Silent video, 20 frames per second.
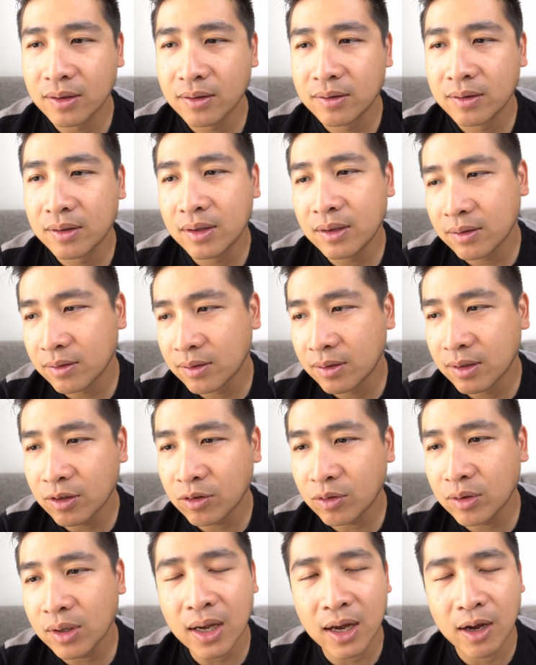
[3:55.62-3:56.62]
this
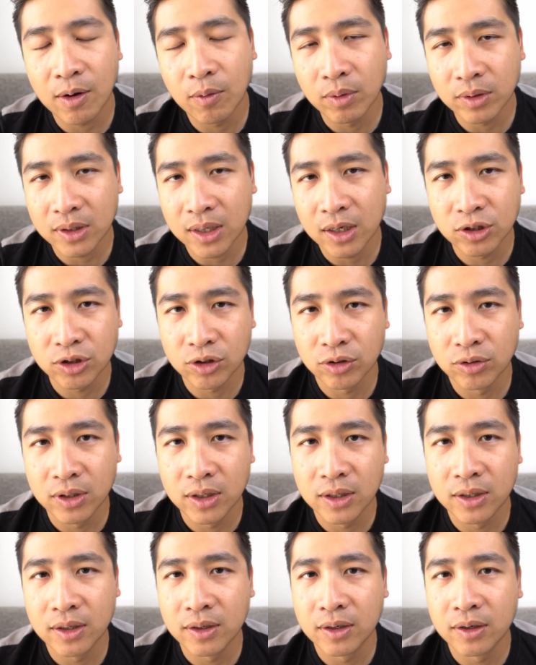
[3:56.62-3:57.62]
thing I will touch on
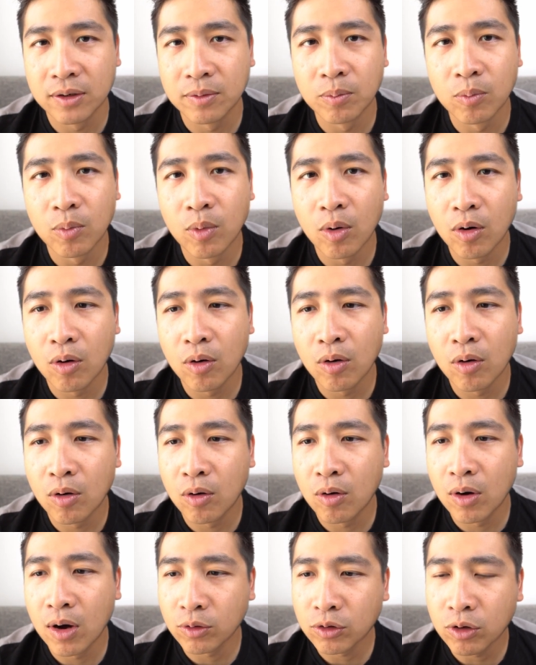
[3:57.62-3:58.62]
it
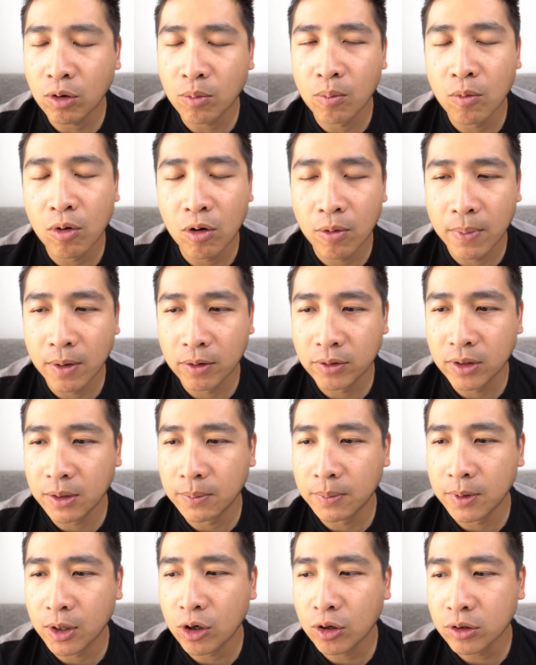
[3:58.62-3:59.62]
more. I'll talk more about
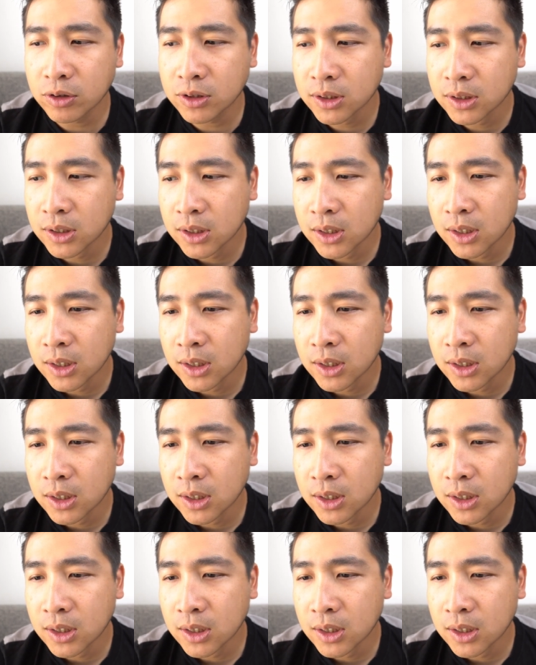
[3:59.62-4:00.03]
it because